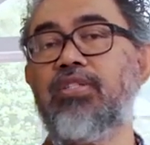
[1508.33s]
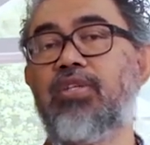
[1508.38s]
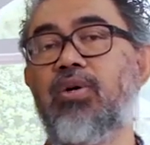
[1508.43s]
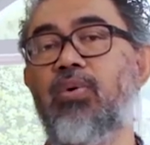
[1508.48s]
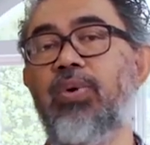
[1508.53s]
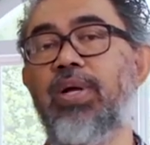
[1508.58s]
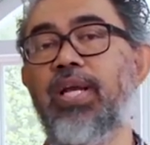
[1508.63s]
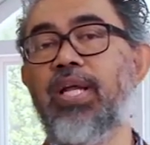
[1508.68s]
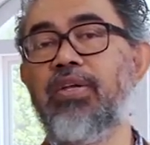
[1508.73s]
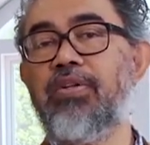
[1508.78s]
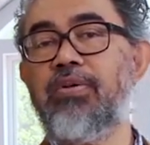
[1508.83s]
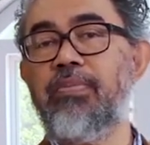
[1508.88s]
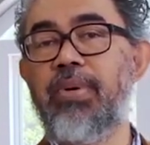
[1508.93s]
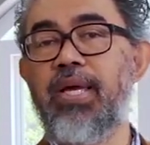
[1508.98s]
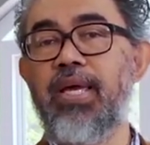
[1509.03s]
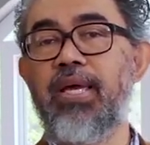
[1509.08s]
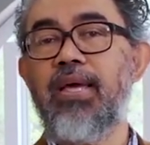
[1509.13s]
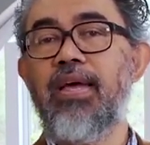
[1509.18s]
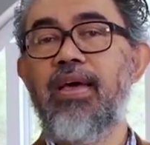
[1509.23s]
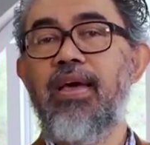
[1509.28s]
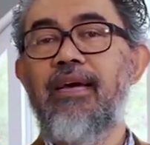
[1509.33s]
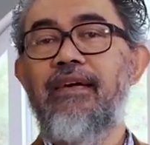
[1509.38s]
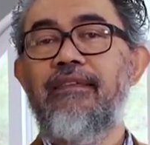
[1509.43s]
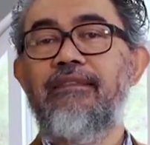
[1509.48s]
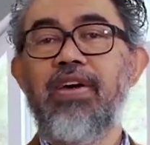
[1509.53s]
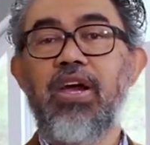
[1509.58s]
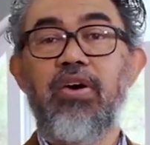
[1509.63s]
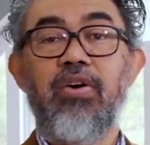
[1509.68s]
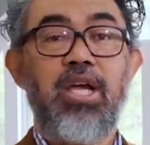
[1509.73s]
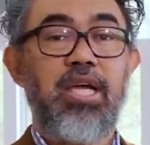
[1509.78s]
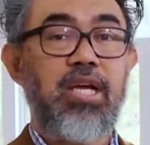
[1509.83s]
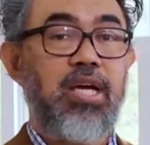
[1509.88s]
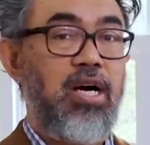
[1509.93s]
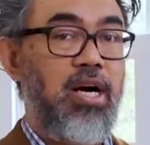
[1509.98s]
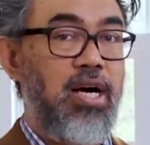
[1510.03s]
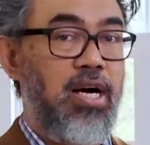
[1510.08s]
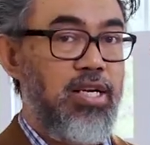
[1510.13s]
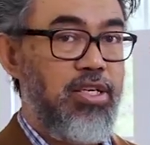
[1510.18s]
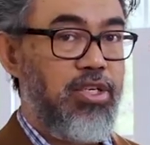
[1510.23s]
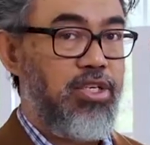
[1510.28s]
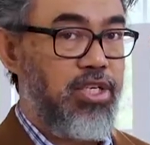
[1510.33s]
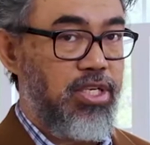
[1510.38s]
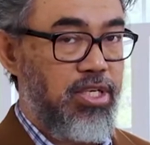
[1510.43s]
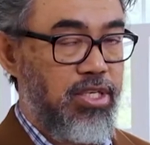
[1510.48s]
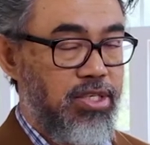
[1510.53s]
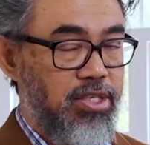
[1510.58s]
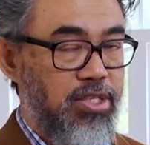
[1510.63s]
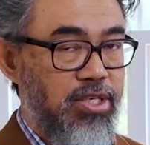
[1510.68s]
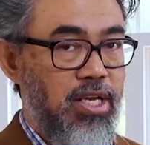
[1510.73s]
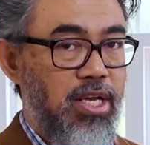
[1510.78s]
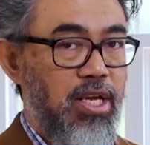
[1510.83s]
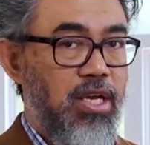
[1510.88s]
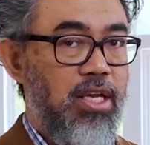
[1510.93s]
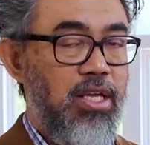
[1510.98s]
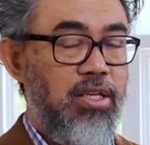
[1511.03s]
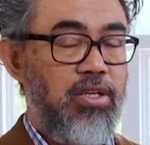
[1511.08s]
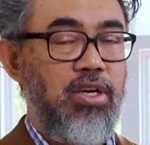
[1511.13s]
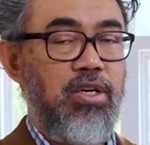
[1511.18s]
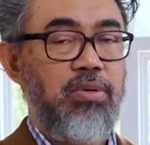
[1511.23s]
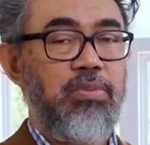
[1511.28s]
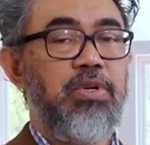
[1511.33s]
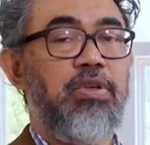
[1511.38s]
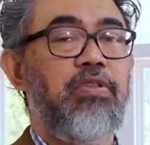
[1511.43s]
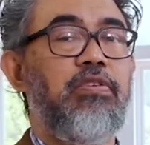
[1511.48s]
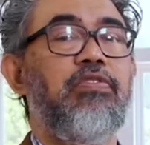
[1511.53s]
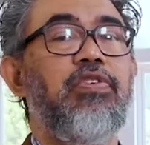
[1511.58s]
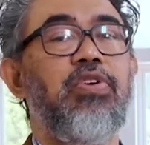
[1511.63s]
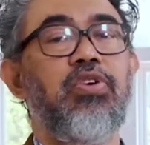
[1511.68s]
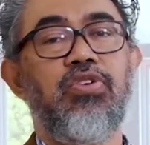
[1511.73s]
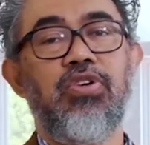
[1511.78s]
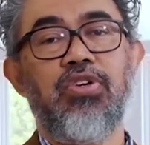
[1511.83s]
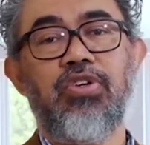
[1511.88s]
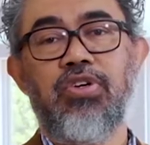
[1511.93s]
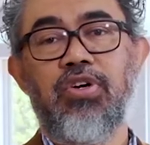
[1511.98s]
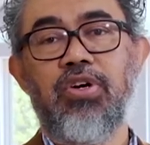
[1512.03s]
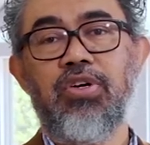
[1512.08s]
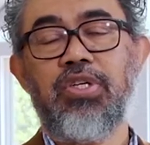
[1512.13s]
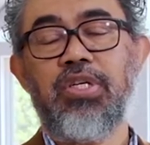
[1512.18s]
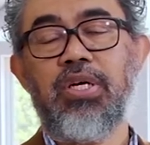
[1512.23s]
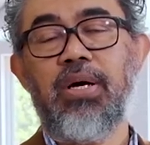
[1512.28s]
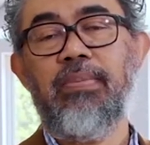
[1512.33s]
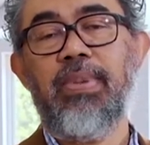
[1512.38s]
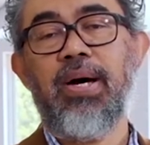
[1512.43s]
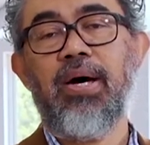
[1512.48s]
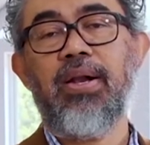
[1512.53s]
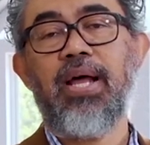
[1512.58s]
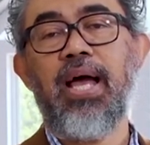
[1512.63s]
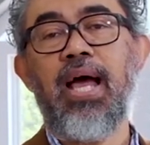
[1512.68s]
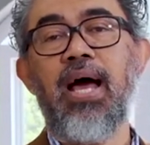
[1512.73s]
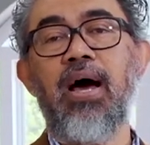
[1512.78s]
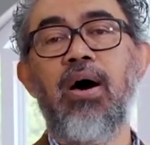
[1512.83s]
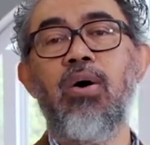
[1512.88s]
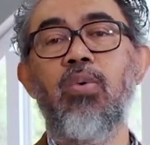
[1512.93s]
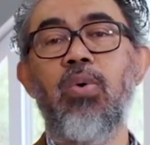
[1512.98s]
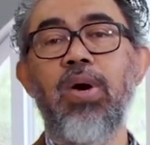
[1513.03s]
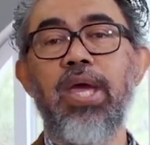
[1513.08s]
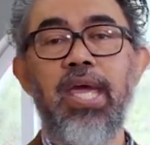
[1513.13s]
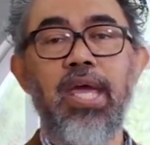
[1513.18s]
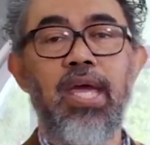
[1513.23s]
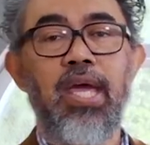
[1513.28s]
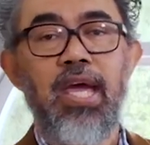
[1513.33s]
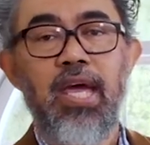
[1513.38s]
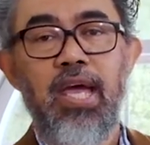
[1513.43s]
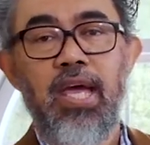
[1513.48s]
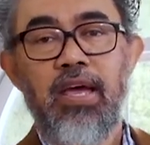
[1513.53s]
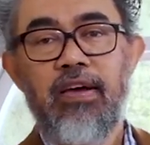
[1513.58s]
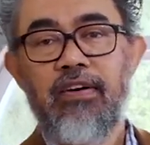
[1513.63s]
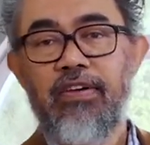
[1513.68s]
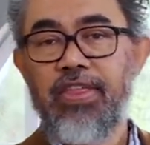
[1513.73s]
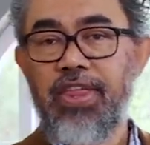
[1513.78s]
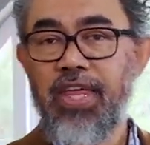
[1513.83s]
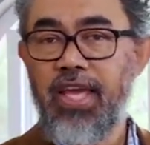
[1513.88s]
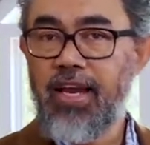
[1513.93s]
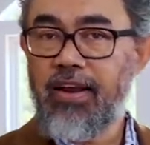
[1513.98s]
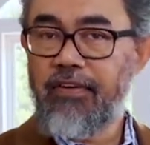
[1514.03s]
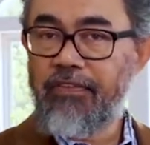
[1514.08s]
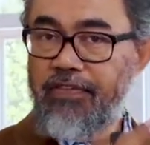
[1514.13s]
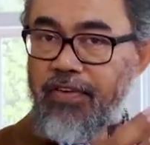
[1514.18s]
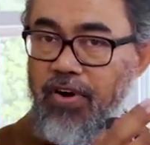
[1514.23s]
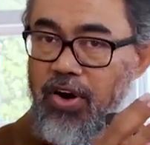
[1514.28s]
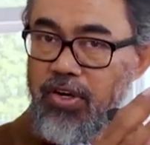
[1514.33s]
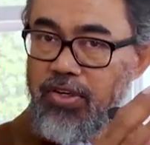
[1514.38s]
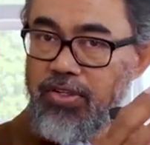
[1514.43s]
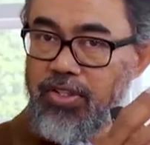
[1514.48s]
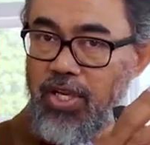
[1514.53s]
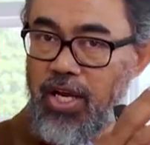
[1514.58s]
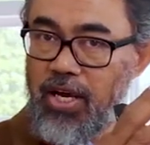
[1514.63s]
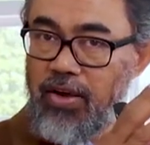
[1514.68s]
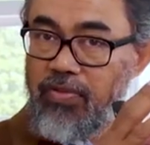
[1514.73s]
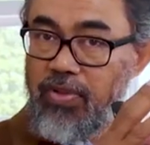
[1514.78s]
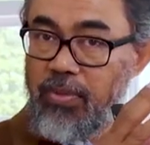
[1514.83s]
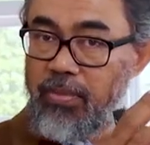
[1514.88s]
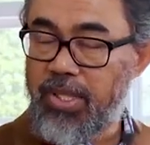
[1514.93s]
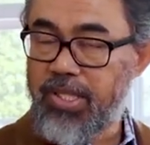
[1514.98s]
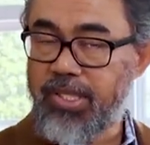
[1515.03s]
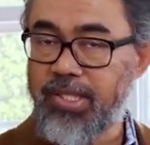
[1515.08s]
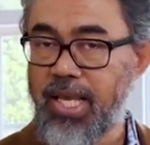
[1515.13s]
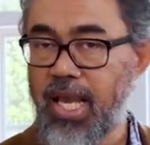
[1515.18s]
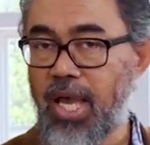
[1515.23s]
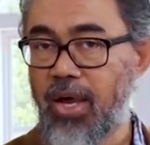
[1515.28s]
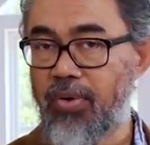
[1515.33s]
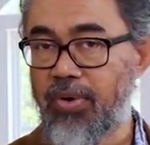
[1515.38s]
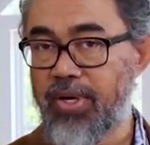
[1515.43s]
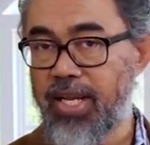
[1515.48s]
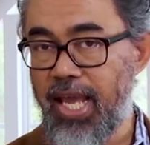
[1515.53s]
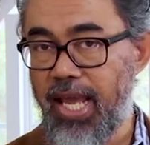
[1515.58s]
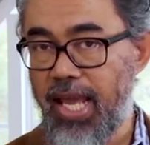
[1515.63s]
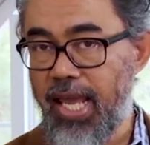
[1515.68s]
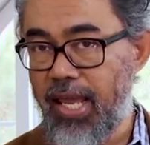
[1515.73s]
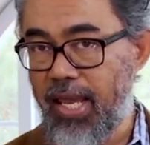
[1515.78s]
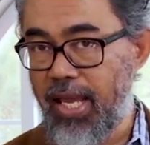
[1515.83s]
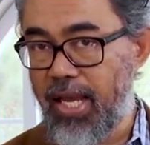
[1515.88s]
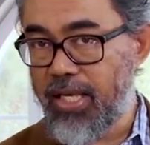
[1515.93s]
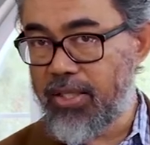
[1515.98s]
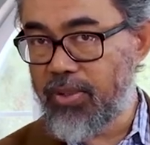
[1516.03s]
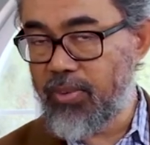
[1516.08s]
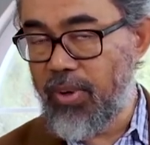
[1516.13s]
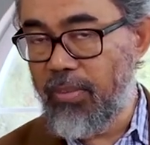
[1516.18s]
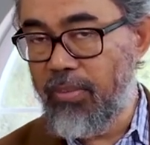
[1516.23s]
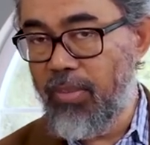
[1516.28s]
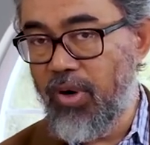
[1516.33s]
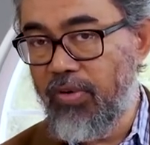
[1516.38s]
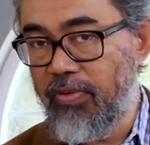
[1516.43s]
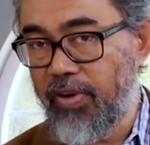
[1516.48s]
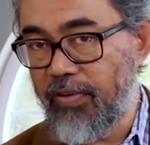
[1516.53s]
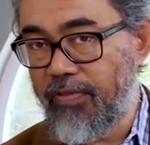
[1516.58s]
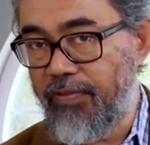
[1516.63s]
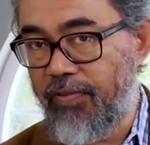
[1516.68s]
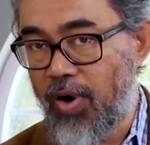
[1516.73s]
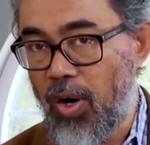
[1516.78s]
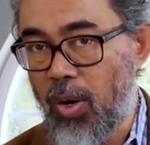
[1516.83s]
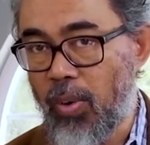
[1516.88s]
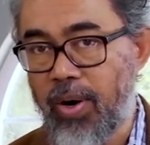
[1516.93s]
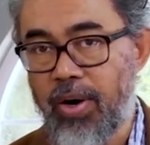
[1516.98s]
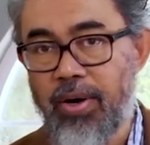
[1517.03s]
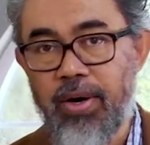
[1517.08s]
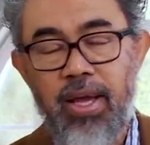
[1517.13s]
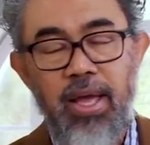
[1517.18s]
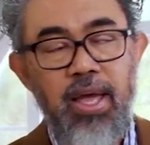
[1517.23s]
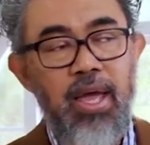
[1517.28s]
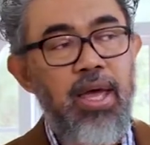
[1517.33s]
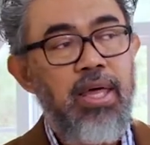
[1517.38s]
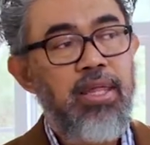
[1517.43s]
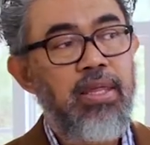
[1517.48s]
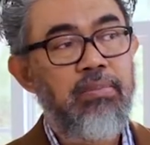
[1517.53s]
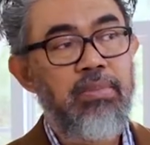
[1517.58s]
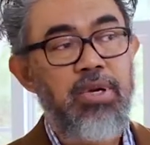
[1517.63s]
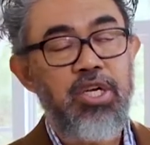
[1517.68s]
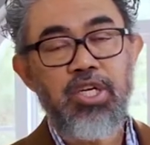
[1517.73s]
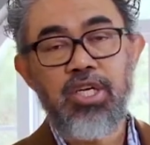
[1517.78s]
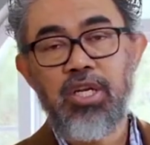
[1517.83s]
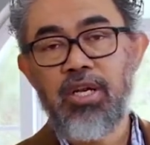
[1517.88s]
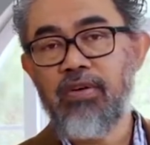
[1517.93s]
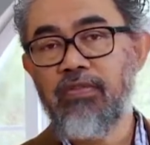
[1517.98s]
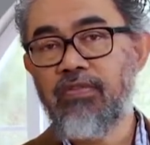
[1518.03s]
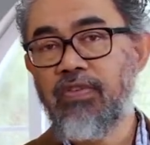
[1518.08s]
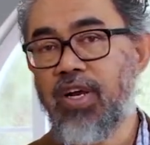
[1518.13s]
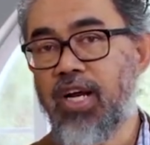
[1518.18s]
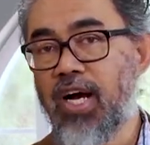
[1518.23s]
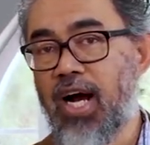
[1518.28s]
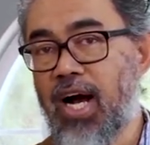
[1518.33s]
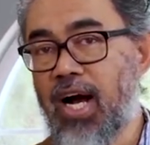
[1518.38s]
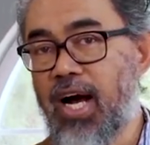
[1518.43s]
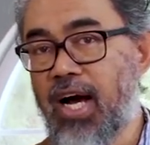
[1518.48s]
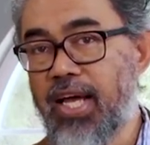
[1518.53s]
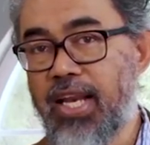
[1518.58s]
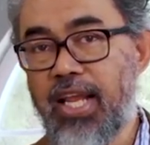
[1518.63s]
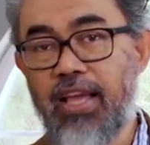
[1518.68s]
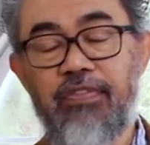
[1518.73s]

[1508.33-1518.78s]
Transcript: So we need to be very conscious in terms of the future church about how we Think first of the Missio Dei as we're moving forward, the mission of God.